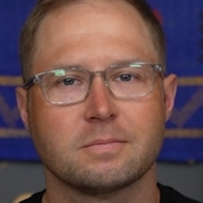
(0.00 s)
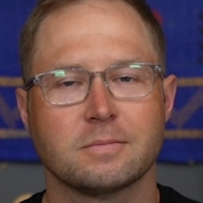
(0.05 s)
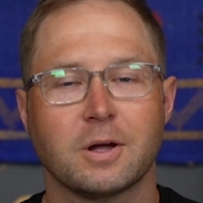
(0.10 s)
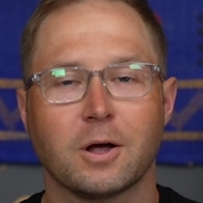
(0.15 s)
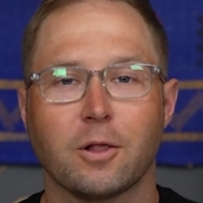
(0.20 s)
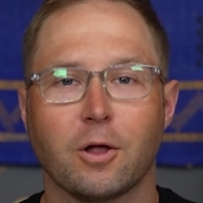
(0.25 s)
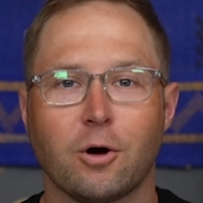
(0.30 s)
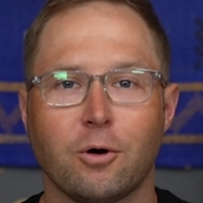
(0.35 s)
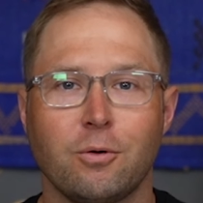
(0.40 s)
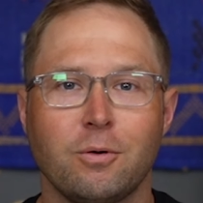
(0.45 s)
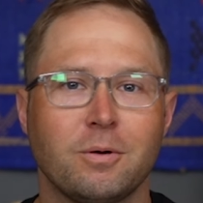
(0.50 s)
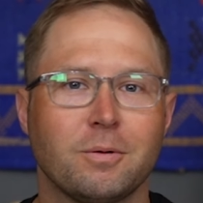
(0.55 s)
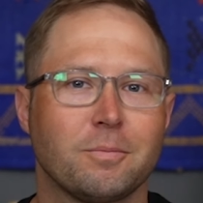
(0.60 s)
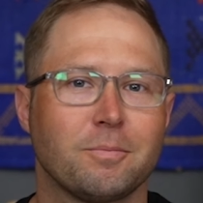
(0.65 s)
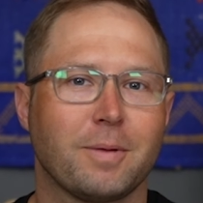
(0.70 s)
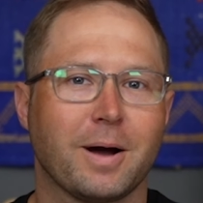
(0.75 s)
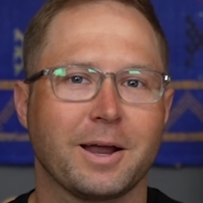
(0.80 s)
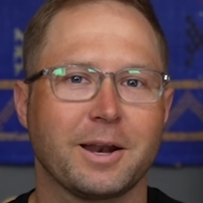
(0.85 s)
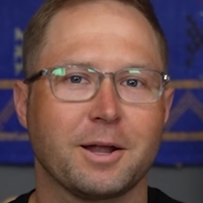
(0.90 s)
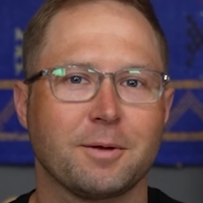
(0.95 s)
Hello,
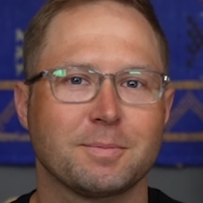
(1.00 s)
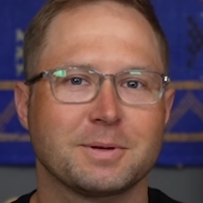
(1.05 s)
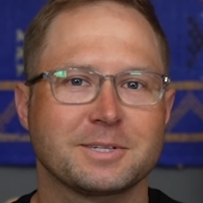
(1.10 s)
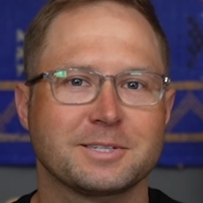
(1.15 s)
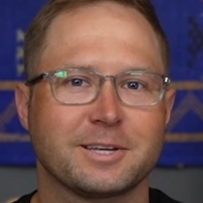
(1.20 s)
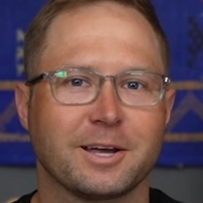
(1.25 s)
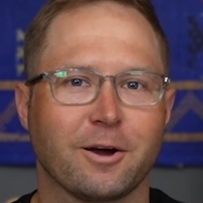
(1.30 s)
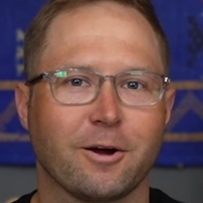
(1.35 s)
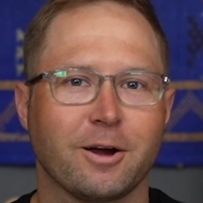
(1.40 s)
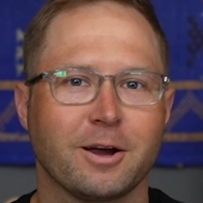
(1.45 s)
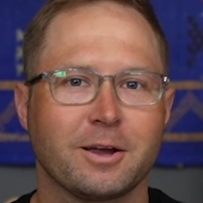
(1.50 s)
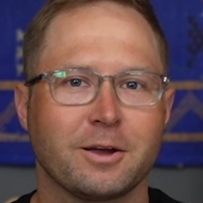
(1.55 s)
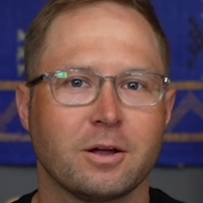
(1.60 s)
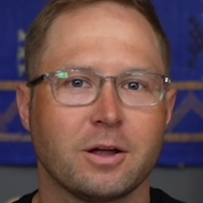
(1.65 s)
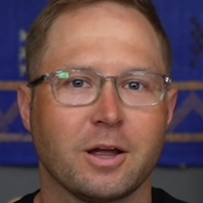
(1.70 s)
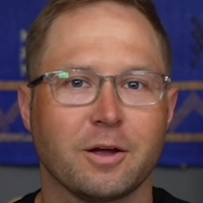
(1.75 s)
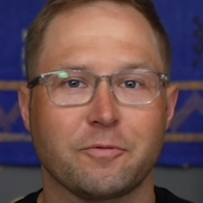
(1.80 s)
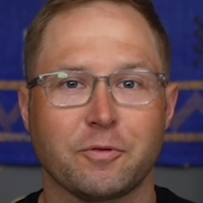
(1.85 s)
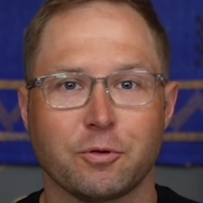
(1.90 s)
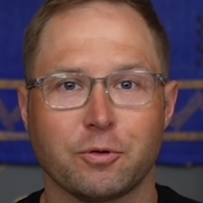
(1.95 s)
my name is Derek.
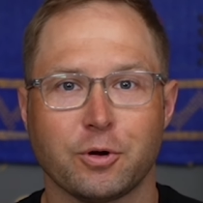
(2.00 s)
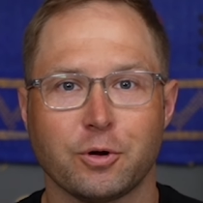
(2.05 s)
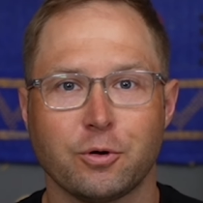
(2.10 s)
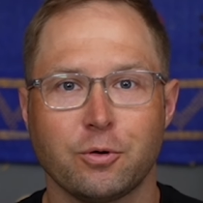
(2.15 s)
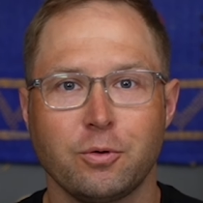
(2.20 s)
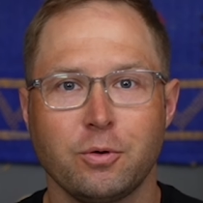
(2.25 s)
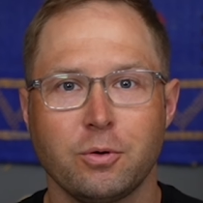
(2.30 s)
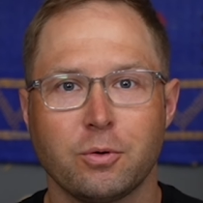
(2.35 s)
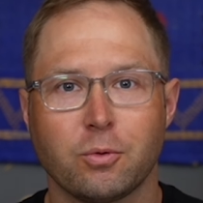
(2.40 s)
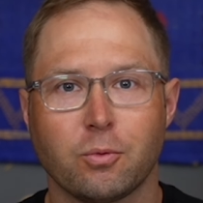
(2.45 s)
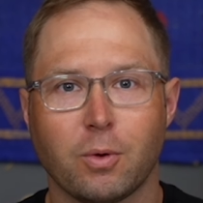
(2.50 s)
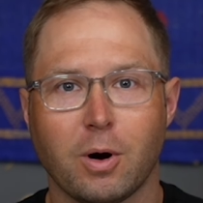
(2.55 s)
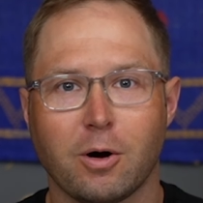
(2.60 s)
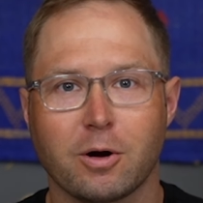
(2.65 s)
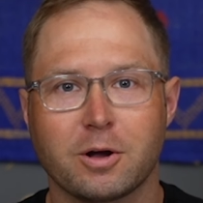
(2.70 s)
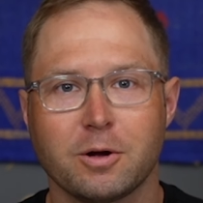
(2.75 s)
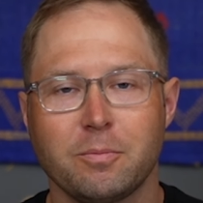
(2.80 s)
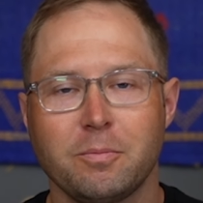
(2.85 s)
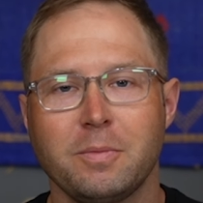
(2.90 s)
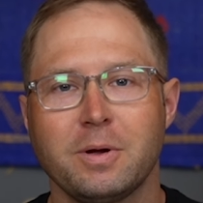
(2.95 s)
If you're new,
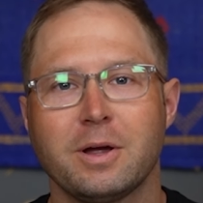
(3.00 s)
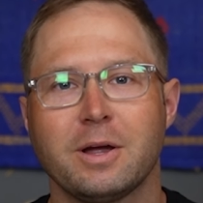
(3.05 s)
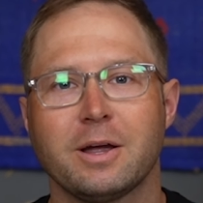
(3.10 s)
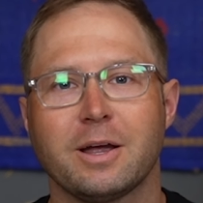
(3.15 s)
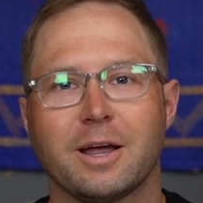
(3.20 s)
welcome.